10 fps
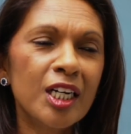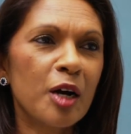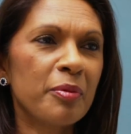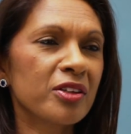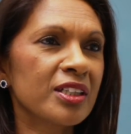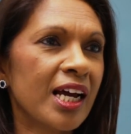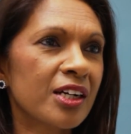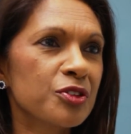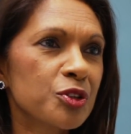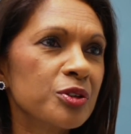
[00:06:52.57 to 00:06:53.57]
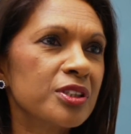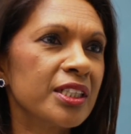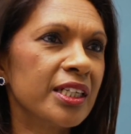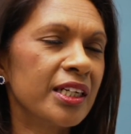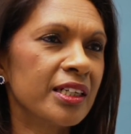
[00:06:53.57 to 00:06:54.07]
about the lack of
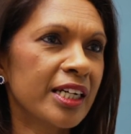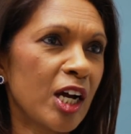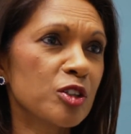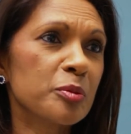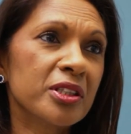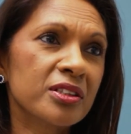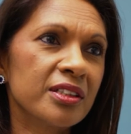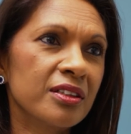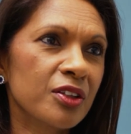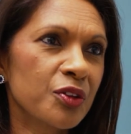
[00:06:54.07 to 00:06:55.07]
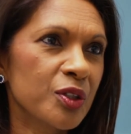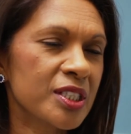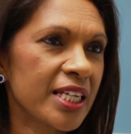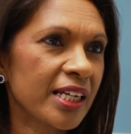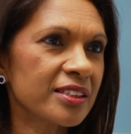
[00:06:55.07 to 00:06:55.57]
scrutiny and accountability in the
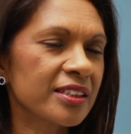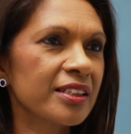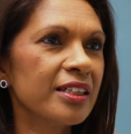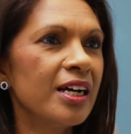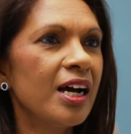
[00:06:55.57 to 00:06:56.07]
third sector.